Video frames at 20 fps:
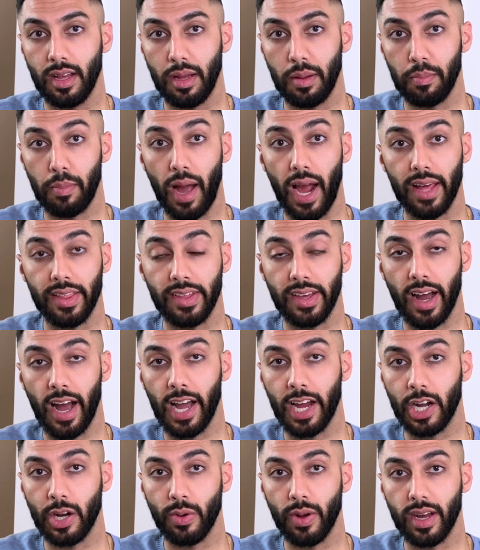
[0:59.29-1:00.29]
by the
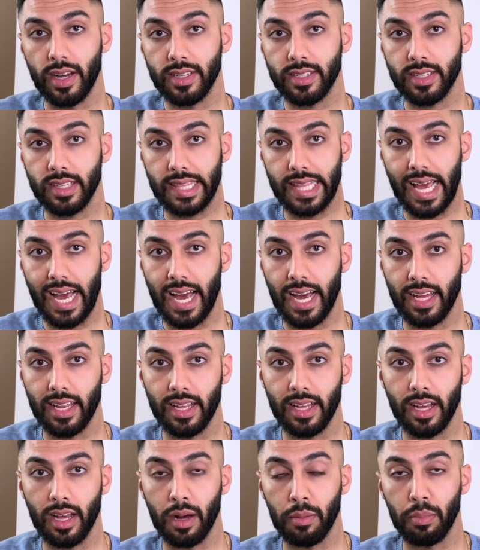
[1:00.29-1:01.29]
IRS that
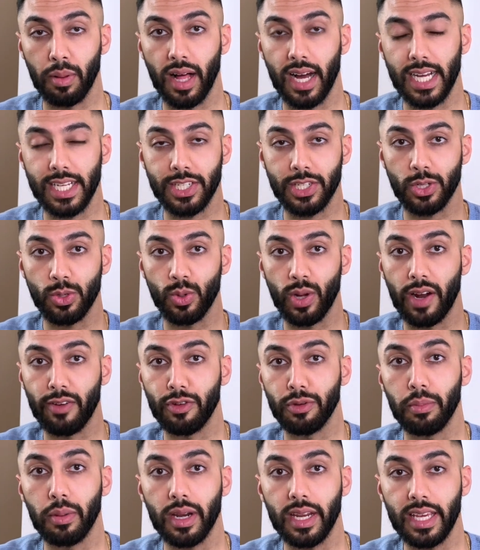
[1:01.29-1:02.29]
applies to
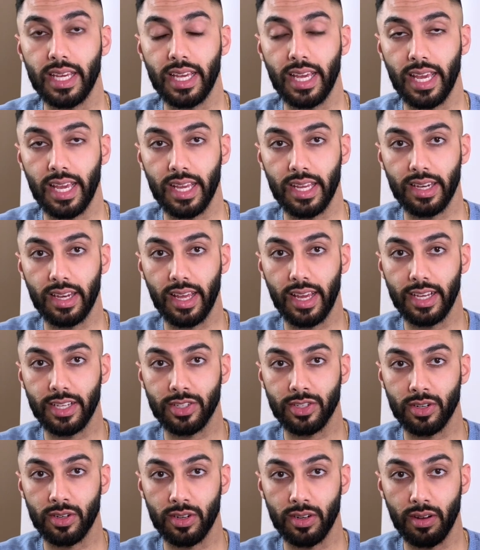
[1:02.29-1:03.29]
everybody in a
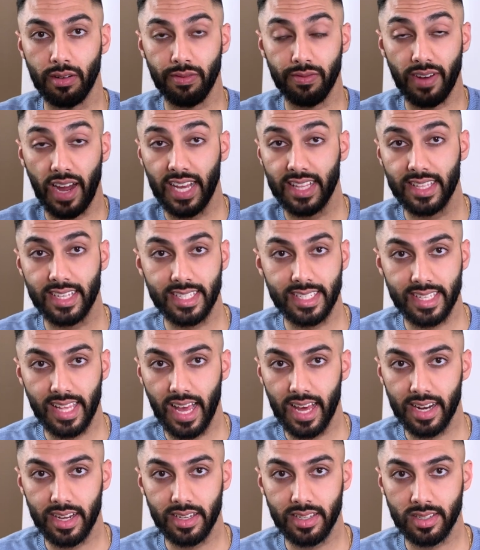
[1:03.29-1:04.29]
certain filing
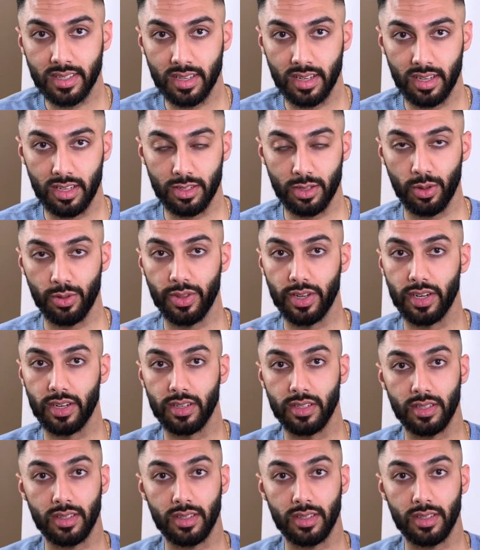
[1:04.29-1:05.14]
status. So there's